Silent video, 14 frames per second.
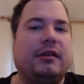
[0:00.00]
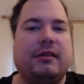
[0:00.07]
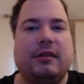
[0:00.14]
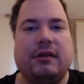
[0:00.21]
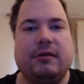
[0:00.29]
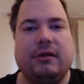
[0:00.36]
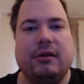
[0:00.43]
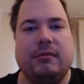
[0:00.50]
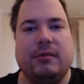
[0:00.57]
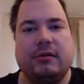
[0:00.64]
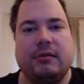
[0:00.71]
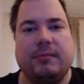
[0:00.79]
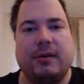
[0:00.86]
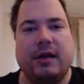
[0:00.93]
tell you
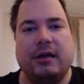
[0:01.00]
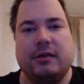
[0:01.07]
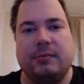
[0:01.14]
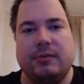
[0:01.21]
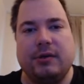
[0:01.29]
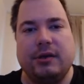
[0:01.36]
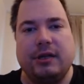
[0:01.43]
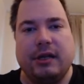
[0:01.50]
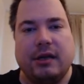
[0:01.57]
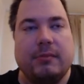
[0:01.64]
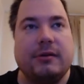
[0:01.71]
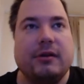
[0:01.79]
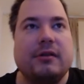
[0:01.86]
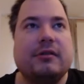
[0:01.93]
about the price point and the
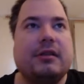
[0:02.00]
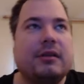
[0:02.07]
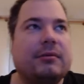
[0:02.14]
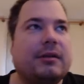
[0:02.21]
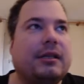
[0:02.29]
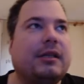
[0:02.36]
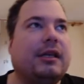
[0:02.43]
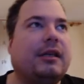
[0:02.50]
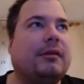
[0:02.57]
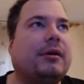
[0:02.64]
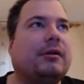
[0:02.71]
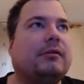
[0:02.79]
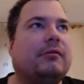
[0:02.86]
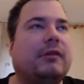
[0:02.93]
upsells and everything
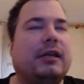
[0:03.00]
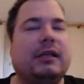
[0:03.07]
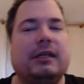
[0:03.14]
about, right?